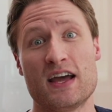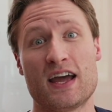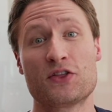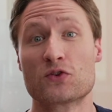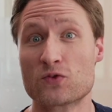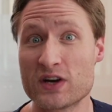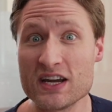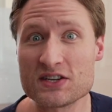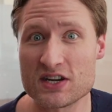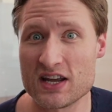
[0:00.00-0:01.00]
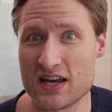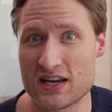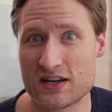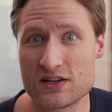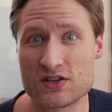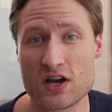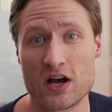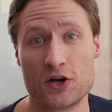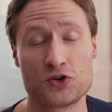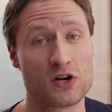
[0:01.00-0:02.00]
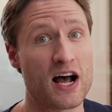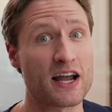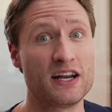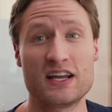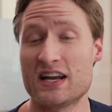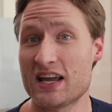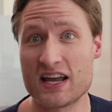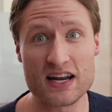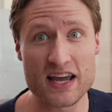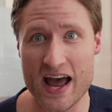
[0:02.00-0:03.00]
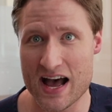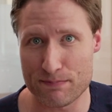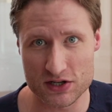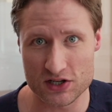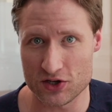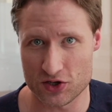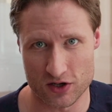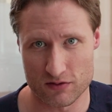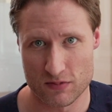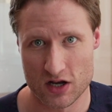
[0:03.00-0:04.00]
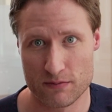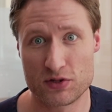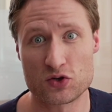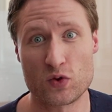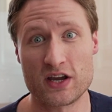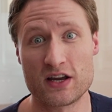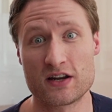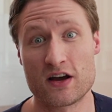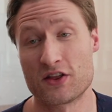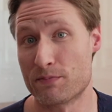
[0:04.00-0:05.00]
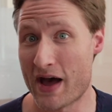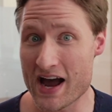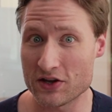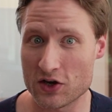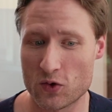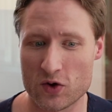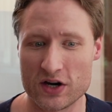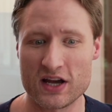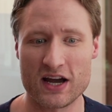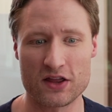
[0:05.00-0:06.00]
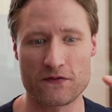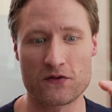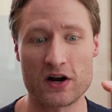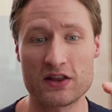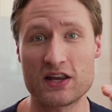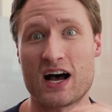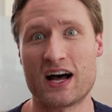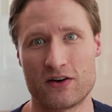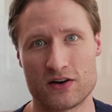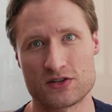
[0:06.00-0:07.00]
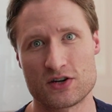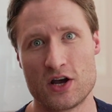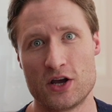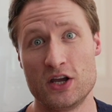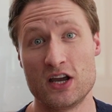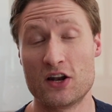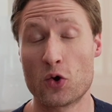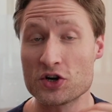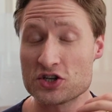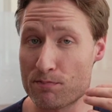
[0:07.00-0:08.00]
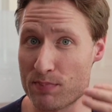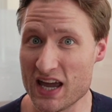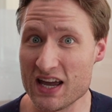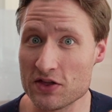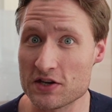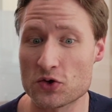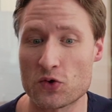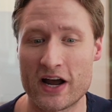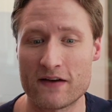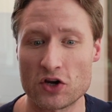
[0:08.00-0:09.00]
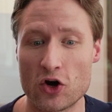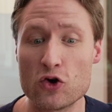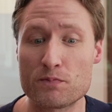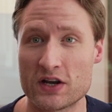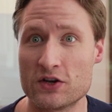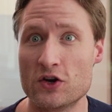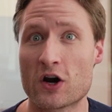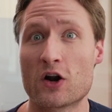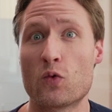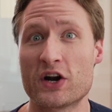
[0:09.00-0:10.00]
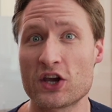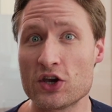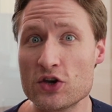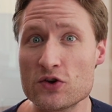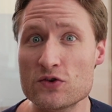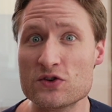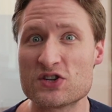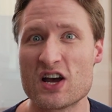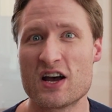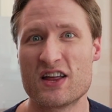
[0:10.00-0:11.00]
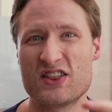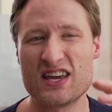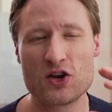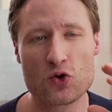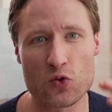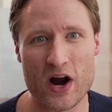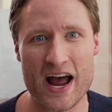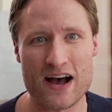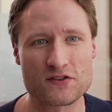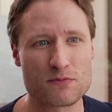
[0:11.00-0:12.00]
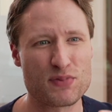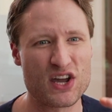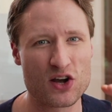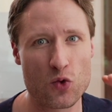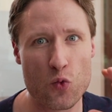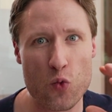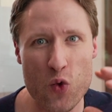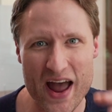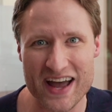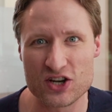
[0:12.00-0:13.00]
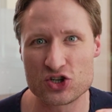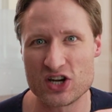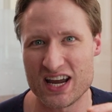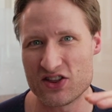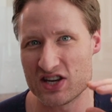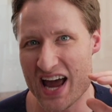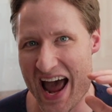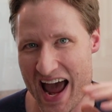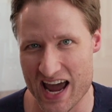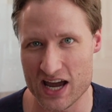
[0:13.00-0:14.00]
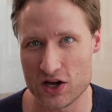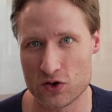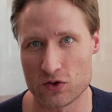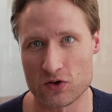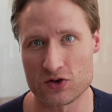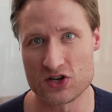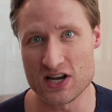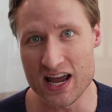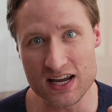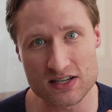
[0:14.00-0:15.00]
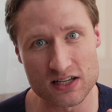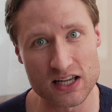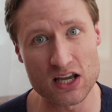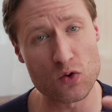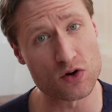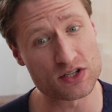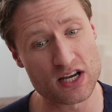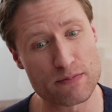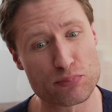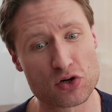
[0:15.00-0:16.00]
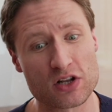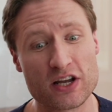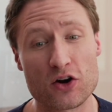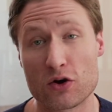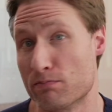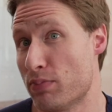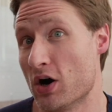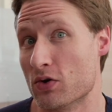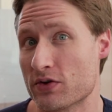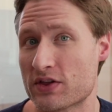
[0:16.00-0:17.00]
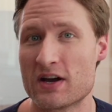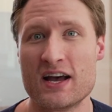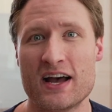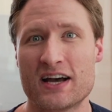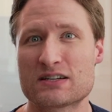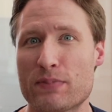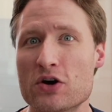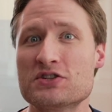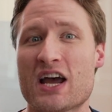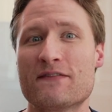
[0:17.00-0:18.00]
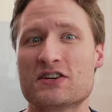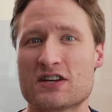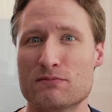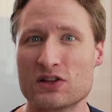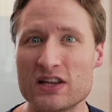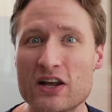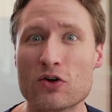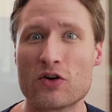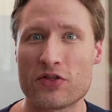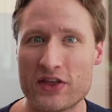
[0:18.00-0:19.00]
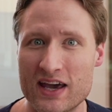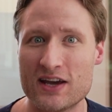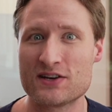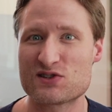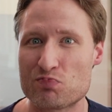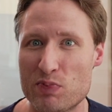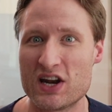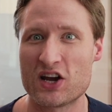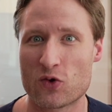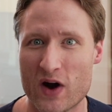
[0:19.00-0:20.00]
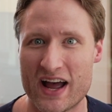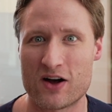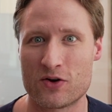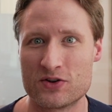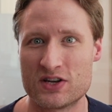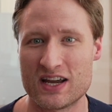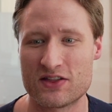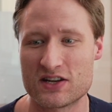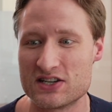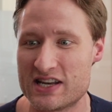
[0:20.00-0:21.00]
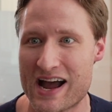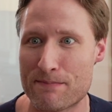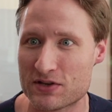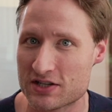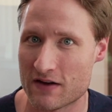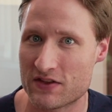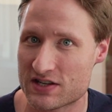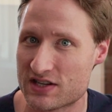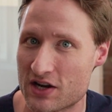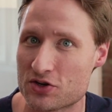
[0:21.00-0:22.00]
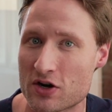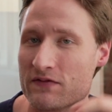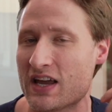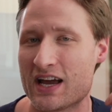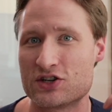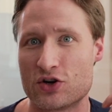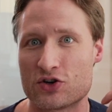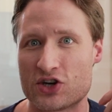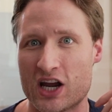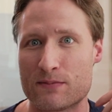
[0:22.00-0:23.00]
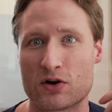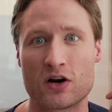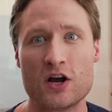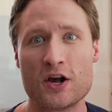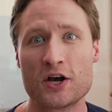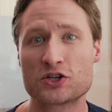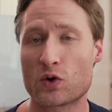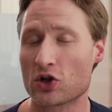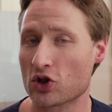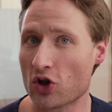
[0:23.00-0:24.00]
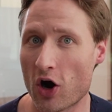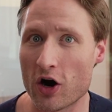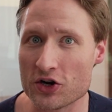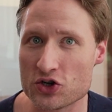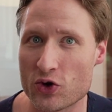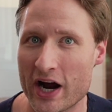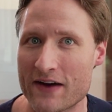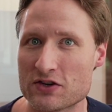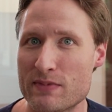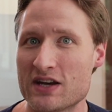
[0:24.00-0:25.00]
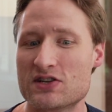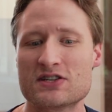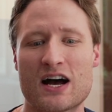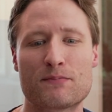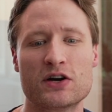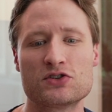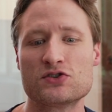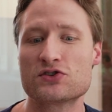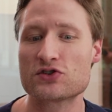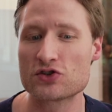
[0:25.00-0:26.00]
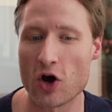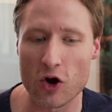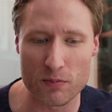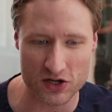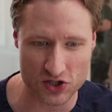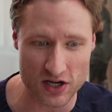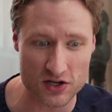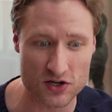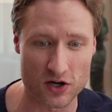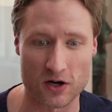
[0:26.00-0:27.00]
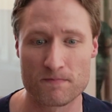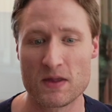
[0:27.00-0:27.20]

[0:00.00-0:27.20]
And the reason is you're not going to get any apposition between the back of the cornea and the front of the iris. In order to pin this graft open, you're going to want to use the graft being wedged in the angle nasally or temporally or both, as opposed to having some little thing spinning around in the depths of the center of the anterior chamber. So a large graft makes these operations so much easier.